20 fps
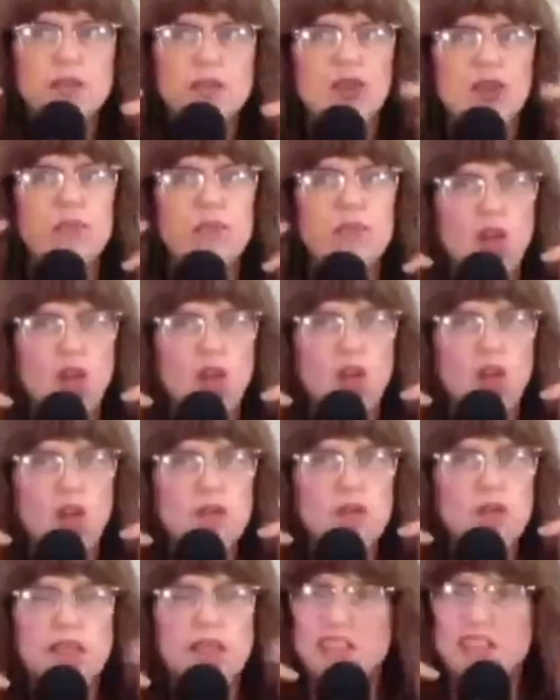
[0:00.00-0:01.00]
I'm blocking
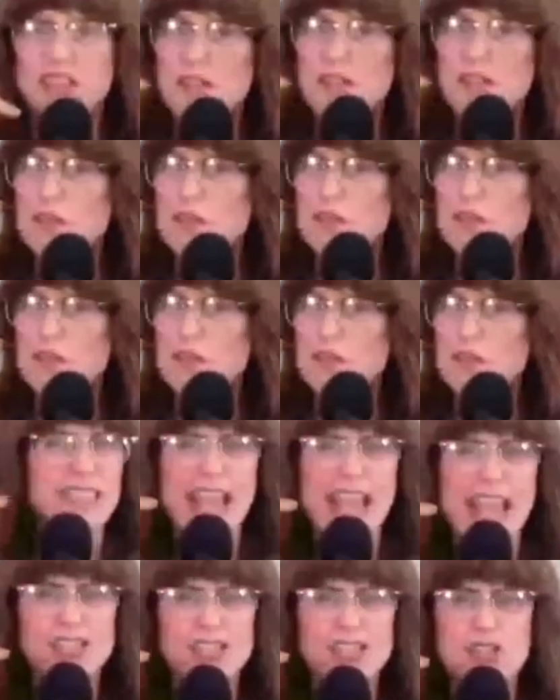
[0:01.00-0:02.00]
myself. Eh, your next
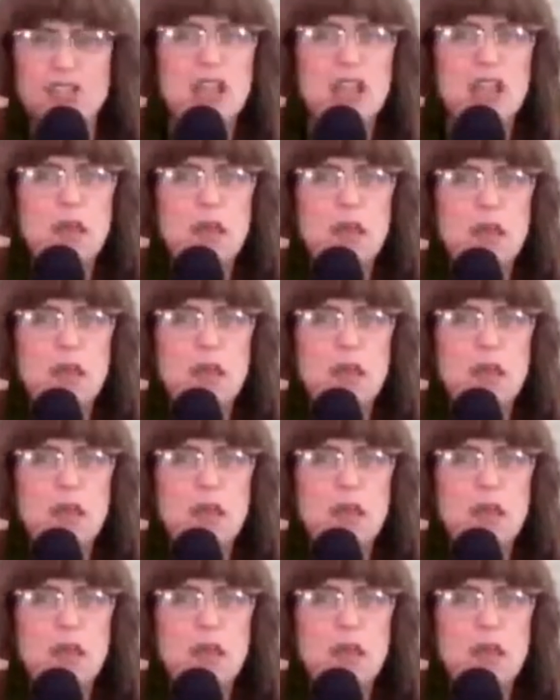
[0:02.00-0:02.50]
action may